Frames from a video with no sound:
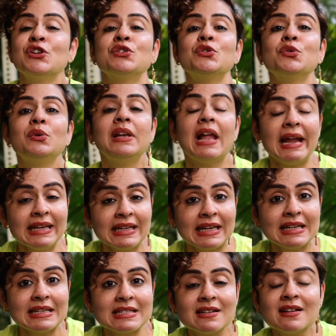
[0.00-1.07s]
Do like
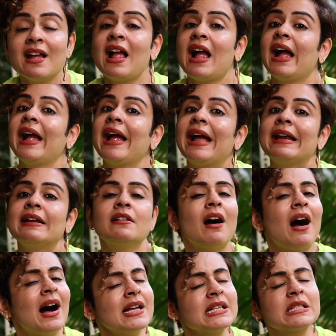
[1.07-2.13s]
it and
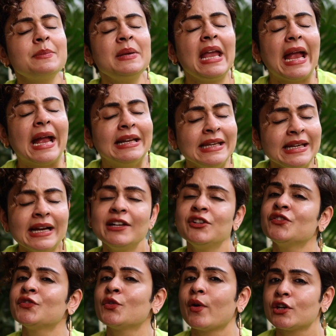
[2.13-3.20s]
ask me any kind
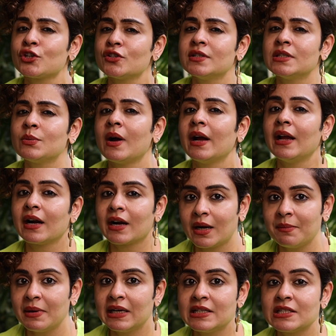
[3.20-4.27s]
of questions via
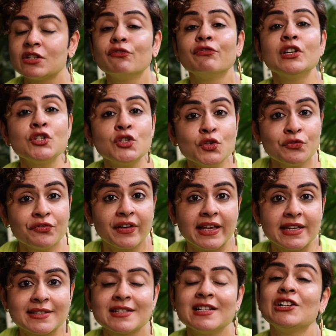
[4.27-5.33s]
comments which you
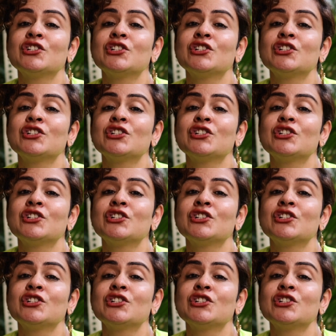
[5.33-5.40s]
face